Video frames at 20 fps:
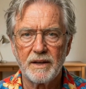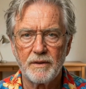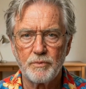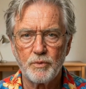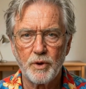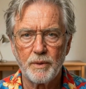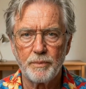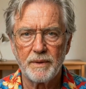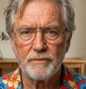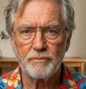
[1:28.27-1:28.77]
of
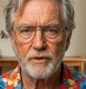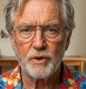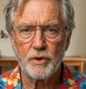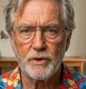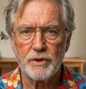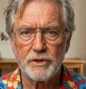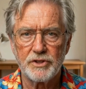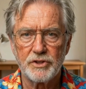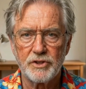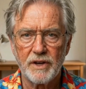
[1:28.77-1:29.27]
Women
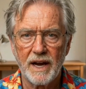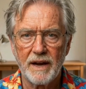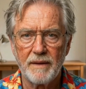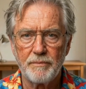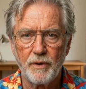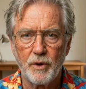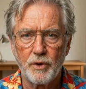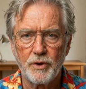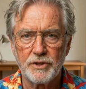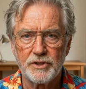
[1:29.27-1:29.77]
Voters track
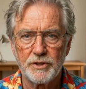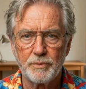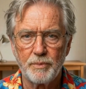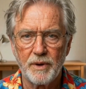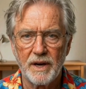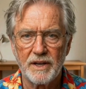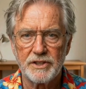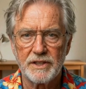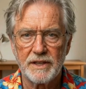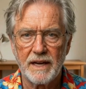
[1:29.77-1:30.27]
voter
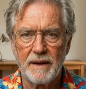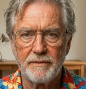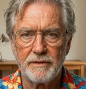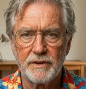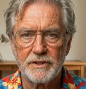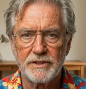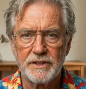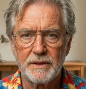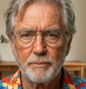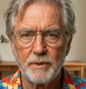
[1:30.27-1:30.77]
suppression
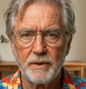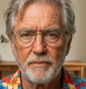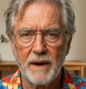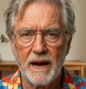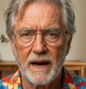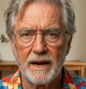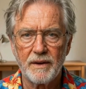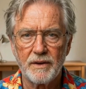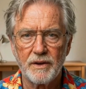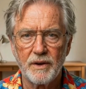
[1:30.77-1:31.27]
efforts and
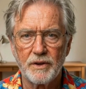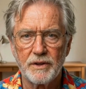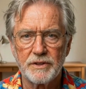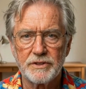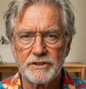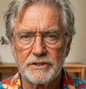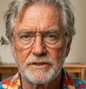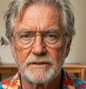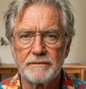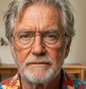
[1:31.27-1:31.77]
provide
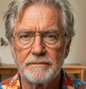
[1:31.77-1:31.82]
alerts.